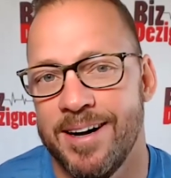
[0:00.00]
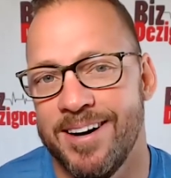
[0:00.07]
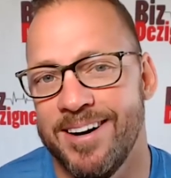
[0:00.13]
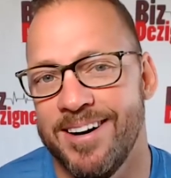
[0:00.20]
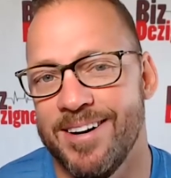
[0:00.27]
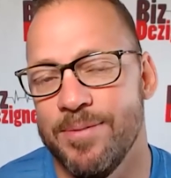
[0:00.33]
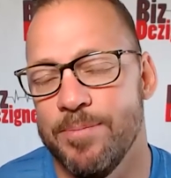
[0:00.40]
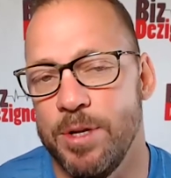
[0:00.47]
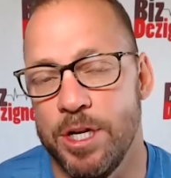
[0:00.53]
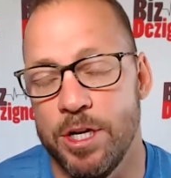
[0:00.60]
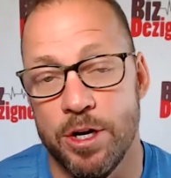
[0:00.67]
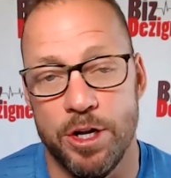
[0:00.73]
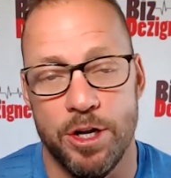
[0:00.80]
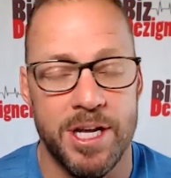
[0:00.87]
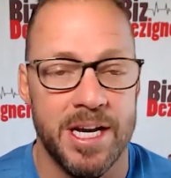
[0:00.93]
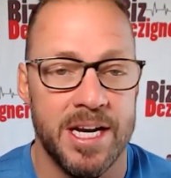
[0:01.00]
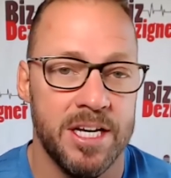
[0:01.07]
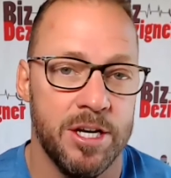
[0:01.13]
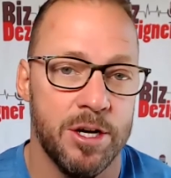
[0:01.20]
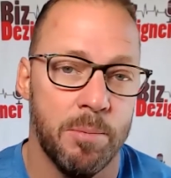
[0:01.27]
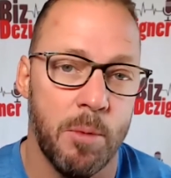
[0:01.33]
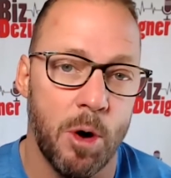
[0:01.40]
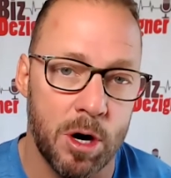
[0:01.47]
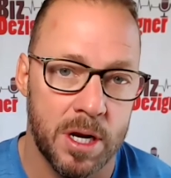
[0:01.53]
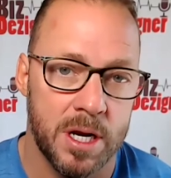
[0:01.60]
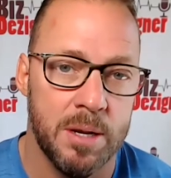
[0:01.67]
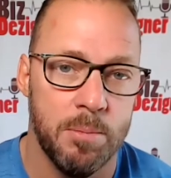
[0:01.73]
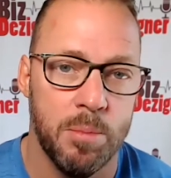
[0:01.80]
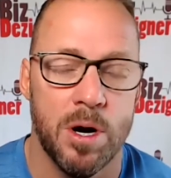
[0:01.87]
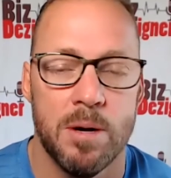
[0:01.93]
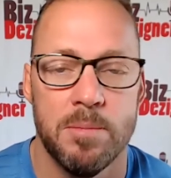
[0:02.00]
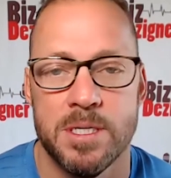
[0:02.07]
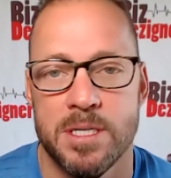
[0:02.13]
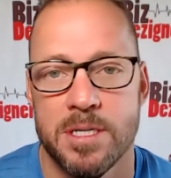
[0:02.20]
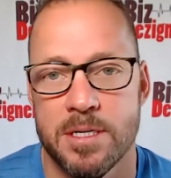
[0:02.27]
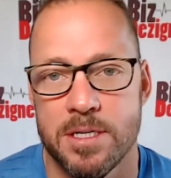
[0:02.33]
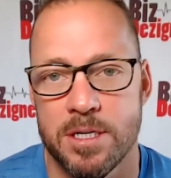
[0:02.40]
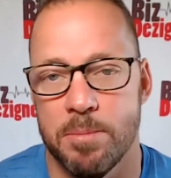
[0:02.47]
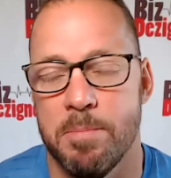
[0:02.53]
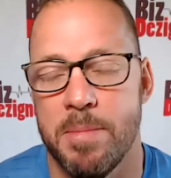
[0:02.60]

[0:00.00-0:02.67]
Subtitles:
You get into your marketing promises,